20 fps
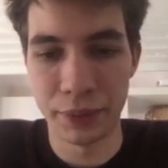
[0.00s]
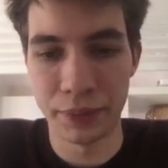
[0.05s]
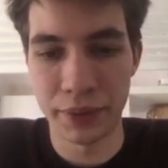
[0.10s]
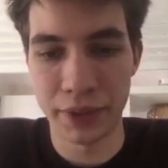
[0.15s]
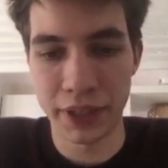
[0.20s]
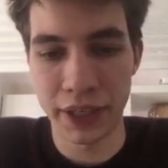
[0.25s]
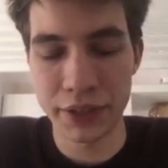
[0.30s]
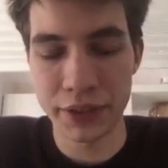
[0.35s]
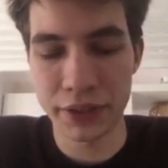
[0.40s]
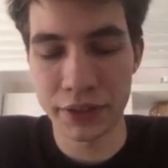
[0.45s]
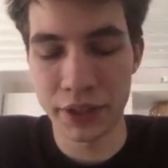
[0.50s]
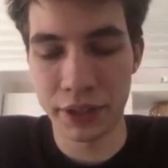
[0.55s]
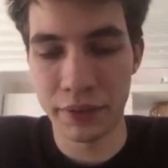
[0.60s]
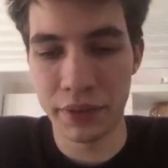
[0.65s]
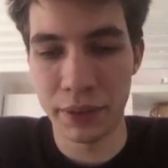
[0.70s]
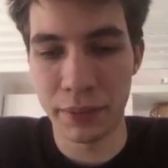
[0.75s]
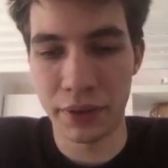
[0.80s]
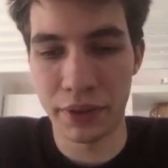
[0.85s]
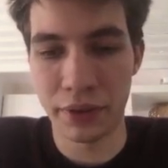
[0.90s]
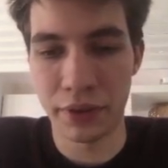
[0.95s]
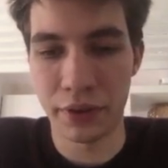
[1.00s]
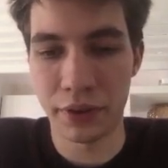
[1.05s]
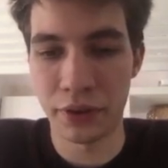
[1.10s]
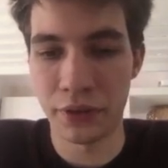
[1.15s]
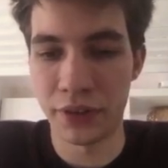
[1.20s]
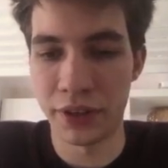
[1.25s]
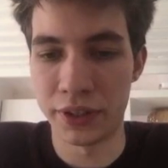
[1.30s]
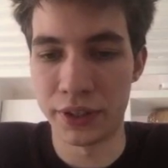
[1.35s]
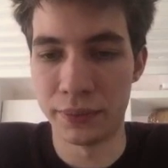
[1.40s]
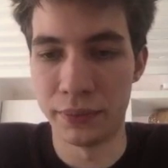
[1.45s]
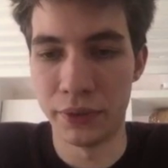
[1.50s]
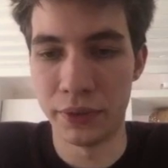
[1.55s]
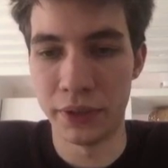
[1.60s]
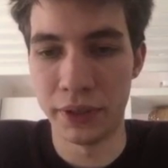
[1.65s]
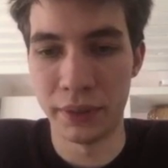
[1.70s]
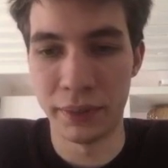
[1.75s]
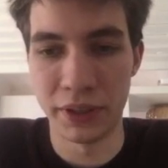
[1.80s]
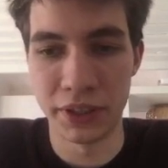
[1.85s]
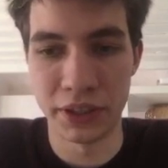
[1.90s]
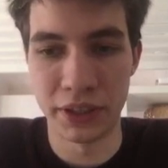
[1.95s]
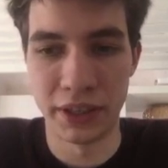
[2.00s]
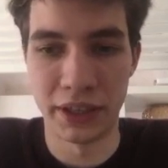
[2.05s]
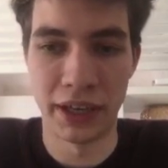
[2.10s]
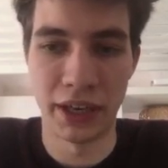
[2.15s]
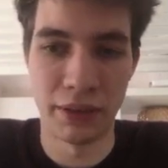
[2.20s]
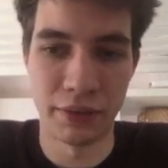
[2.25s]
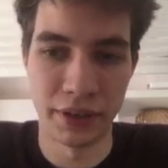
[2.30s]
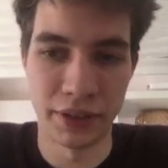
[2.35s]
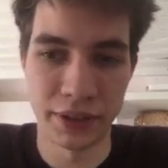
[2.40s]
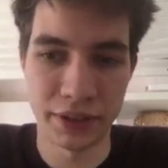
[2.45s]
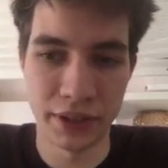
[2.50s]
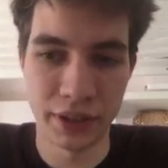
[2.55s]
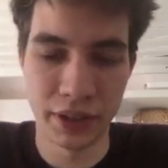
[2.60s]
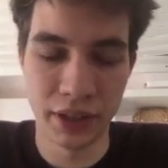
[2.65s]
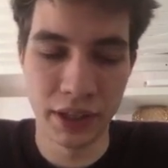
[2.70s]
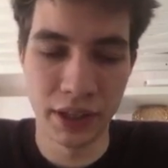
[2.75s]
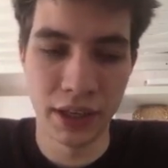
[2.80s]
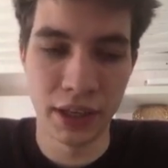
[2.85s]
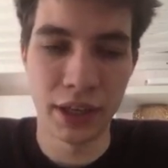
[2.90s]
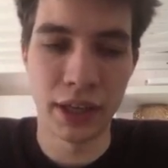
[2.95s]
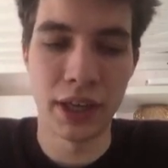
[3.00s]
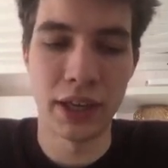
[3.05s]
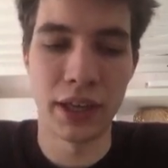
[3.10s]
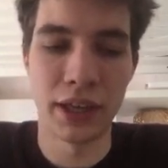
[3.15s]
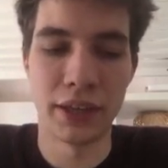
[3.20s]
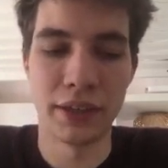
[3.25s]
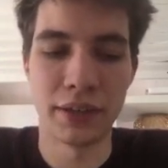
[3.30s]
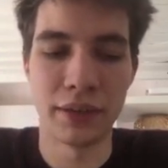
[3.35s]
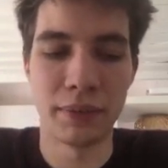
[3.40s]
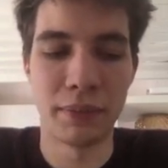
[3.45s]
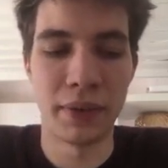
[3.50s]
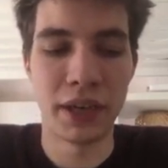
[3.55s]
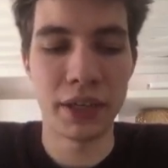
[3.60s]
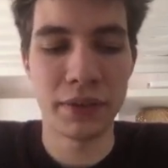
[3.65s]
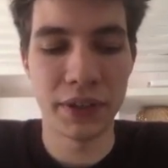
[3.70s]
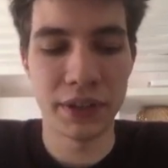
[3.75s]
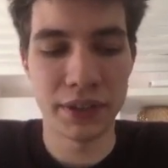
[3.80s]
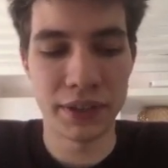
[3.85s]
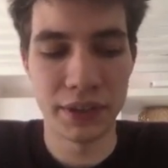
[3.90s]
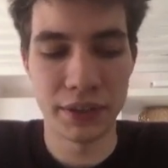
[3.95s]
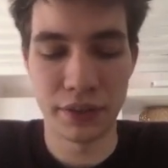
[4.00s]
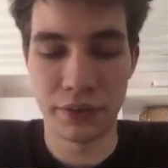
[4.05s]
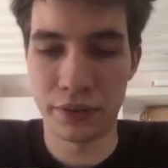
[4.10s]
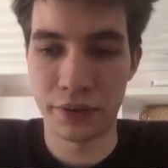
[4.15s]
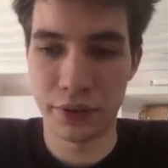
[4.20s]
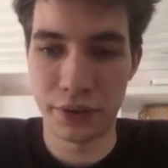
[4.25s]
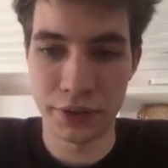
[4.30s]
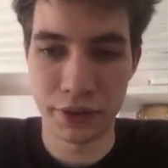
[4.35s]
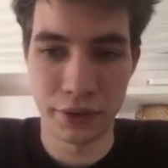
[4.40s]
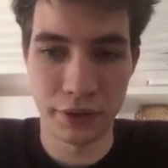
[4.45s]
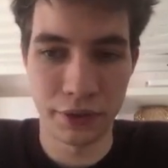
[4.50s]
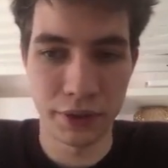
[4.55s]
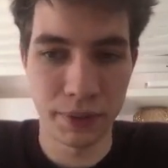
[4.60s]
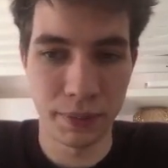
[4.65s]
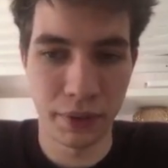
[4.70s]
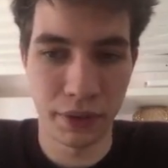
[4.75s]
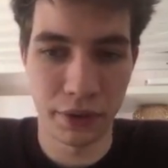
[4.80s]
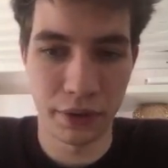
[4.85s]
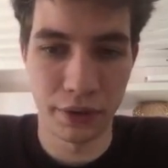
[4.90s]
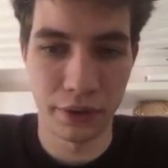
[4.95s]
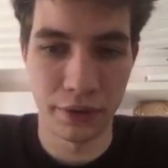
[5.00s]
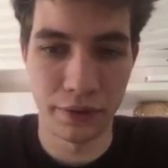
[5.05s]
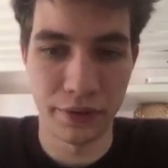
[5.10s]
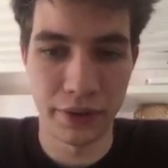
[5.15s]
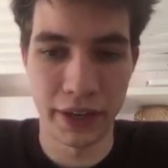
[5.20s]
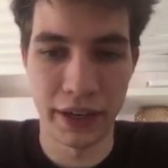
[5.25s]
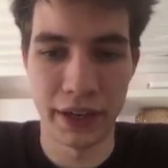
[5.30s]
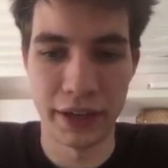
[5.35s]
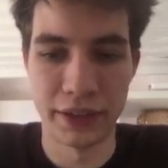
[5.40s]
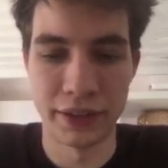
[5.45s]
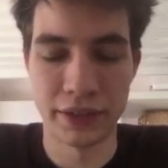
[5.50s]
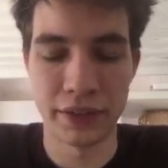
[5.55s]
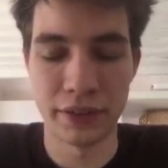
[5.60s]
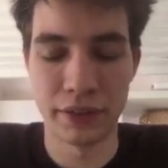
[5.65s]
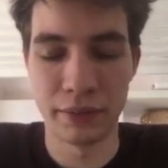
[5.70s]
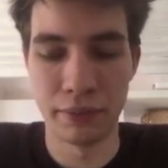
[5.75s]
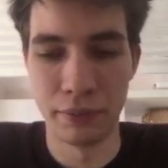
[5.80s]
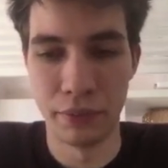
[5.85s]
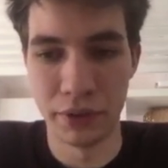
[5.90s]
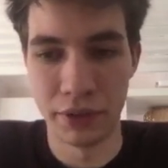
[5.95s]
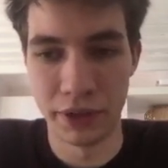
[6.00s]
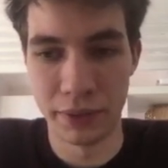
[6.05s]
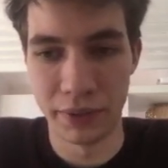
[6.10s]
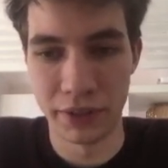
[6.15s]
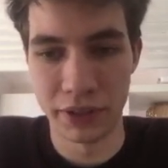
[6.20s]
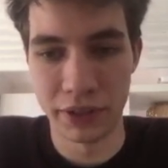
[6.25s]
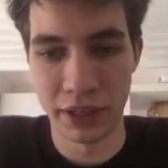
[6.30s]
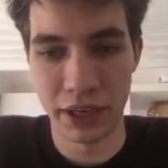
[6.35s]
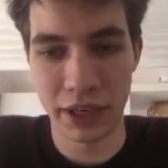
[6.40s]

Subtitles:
Tensors can really be thought of as multidimensional arrays. And matrices, of course, can also be thought of as multidimensional